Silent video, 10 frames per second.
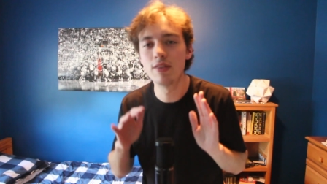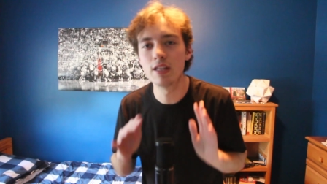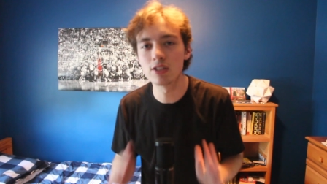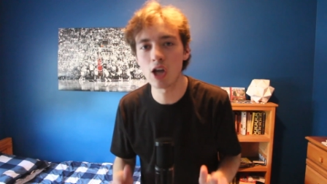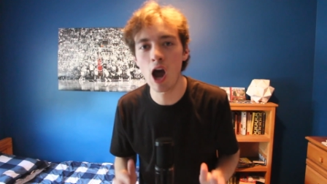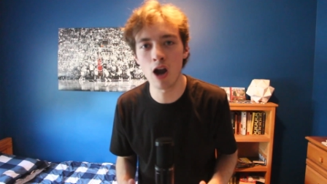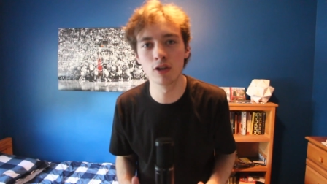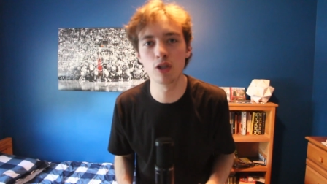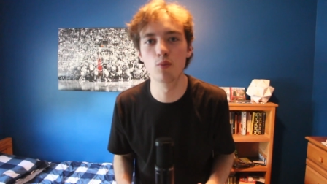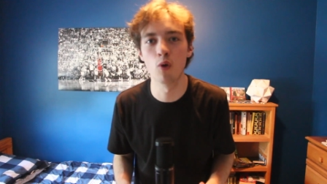the
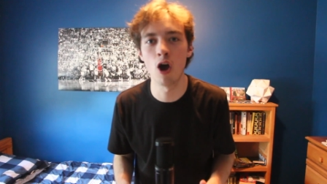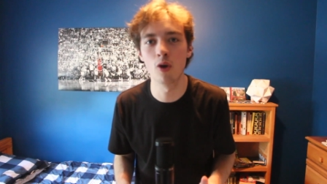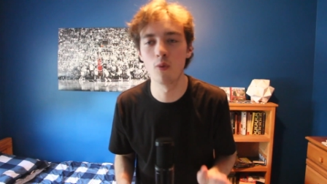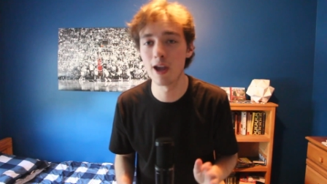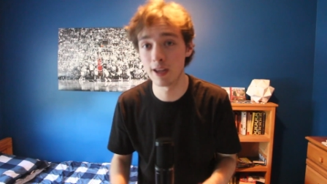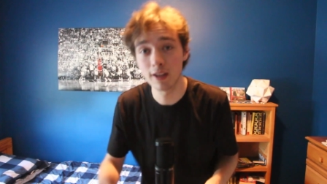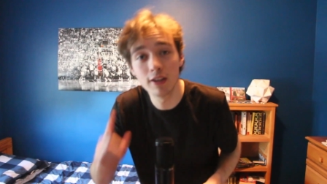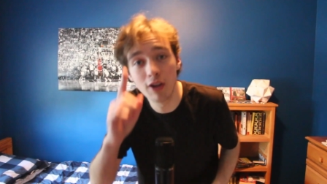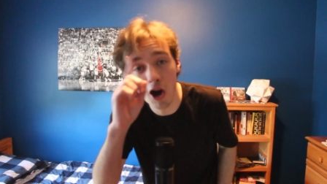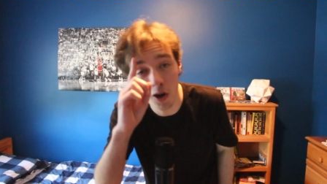entirely wrong way.
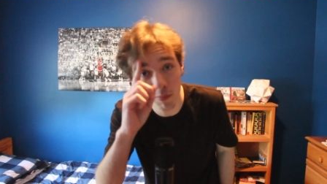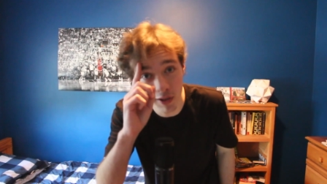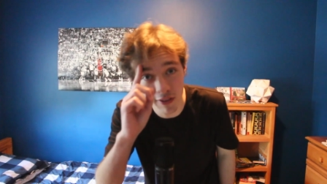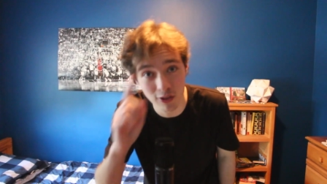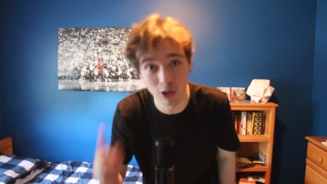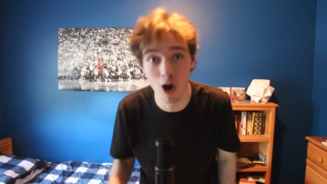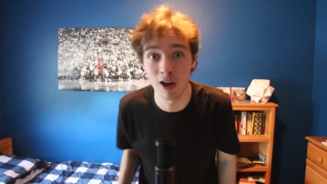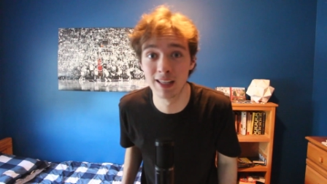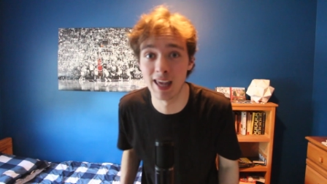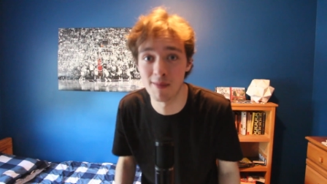You gotta play the
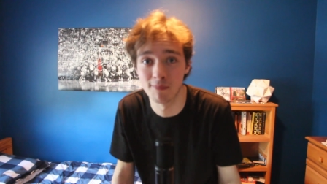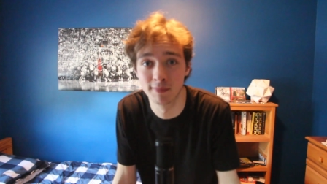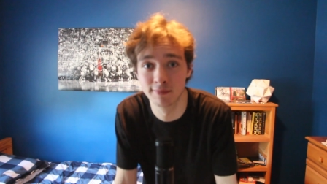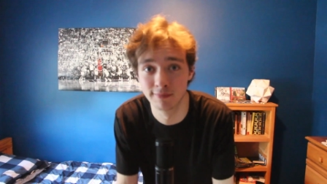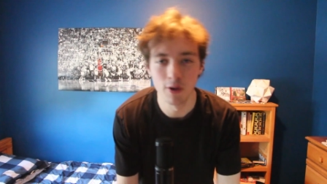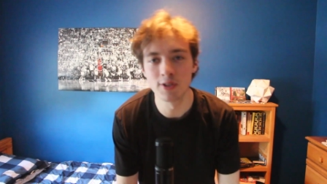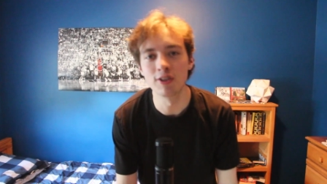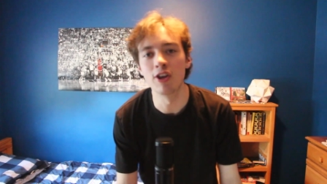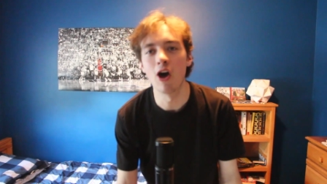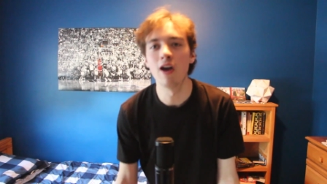long game.
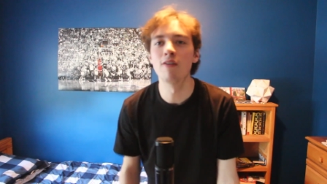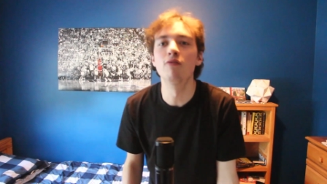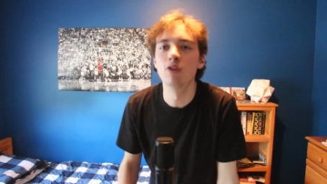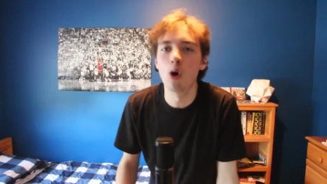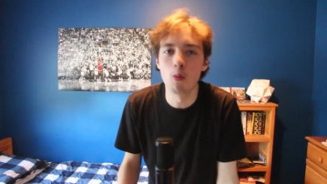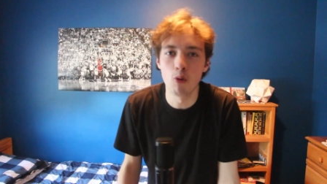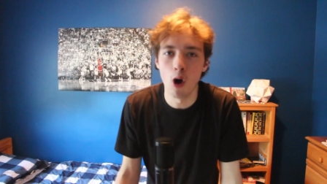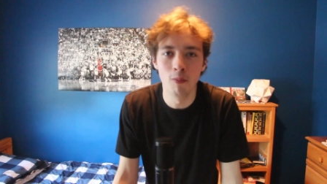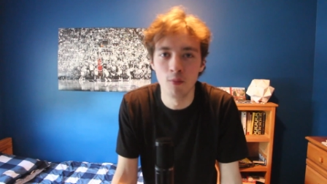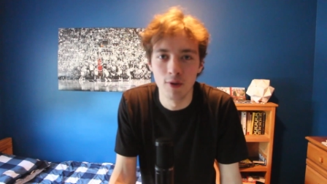Personally, I have no
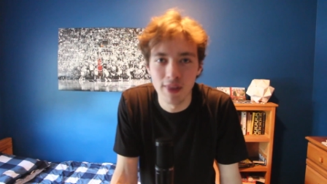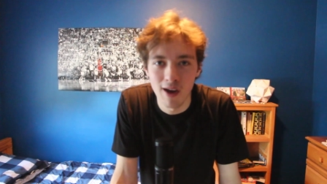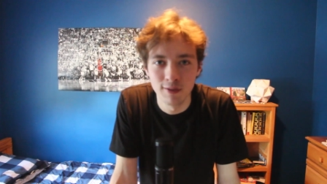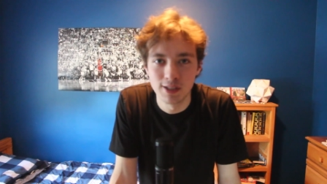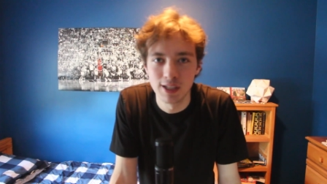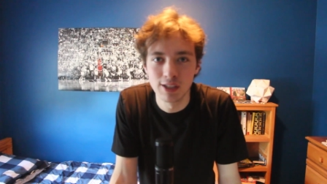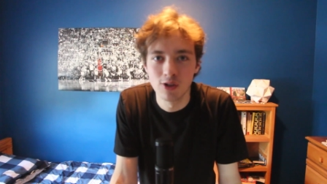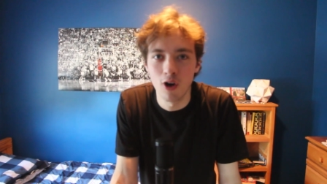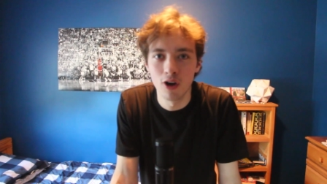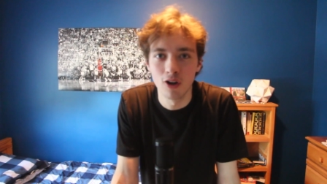problem with having
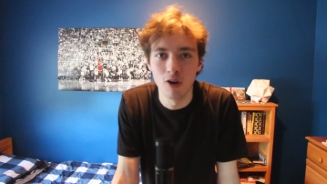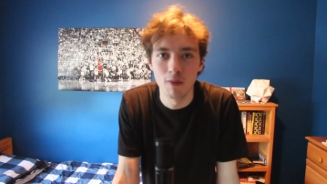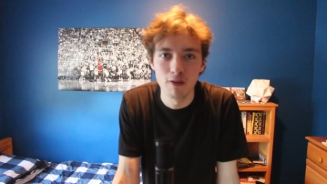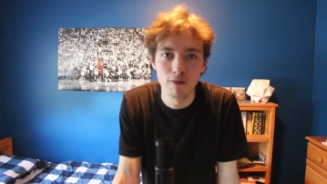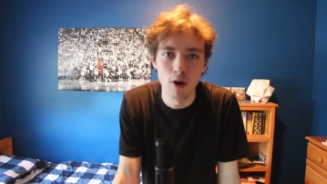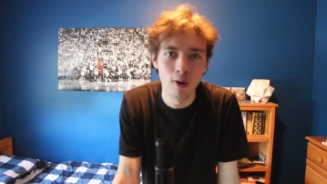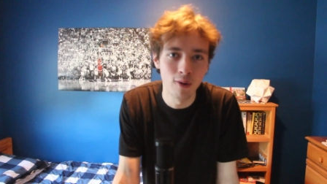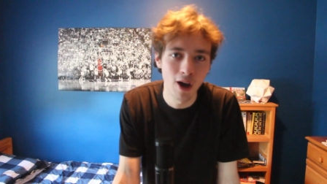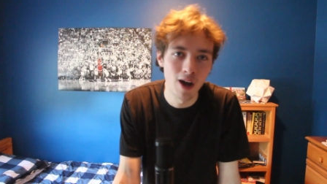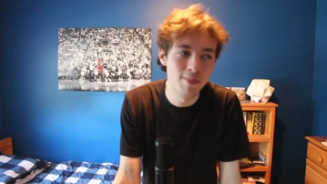TikTok on my
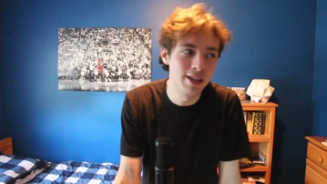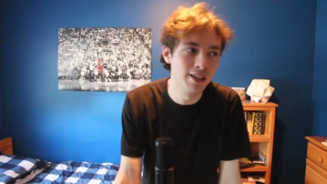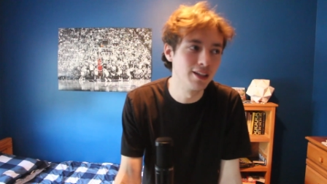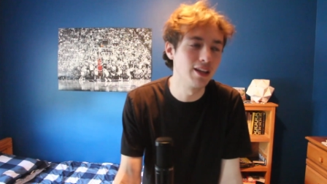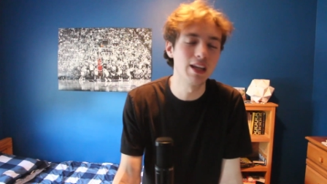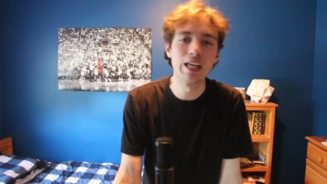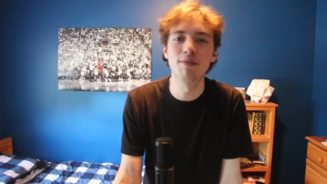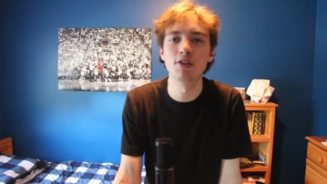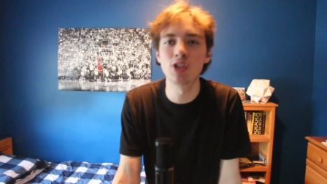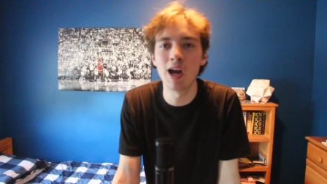phone. I mean,
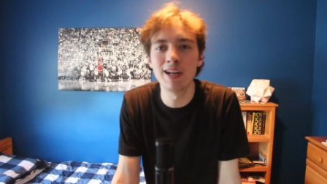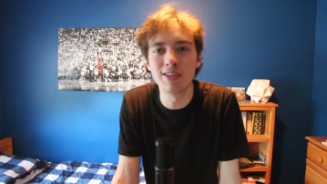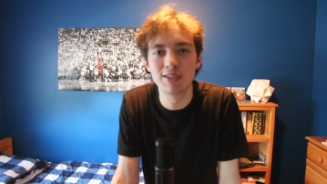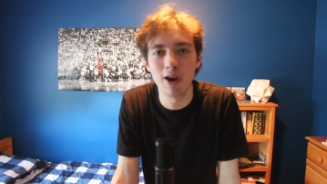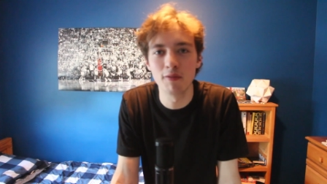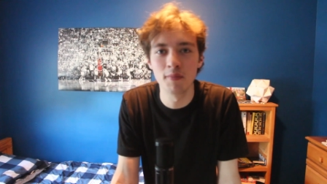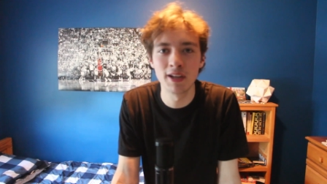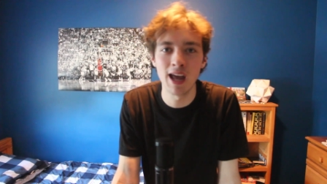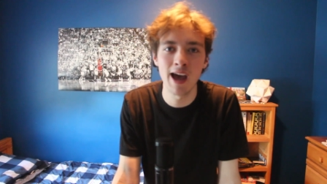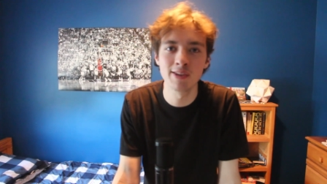if the Chinese
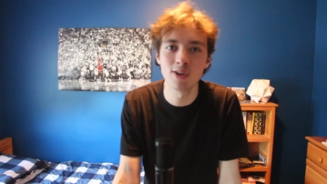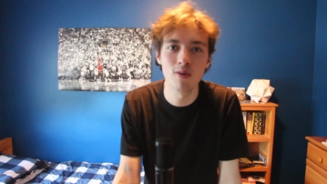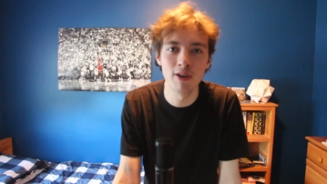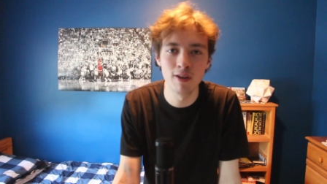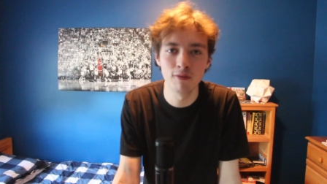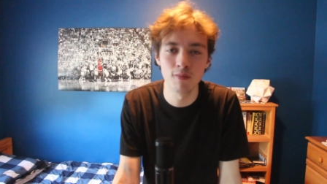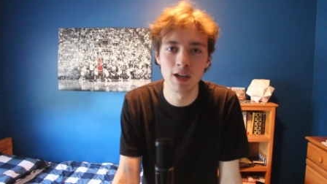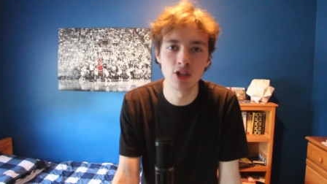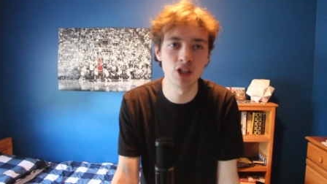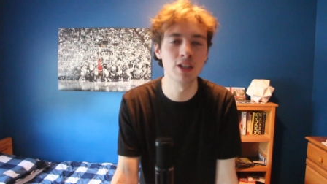government has all my
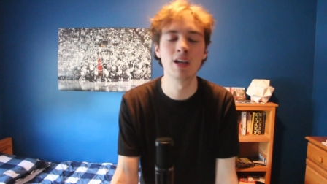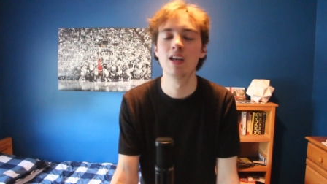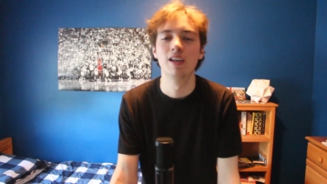information,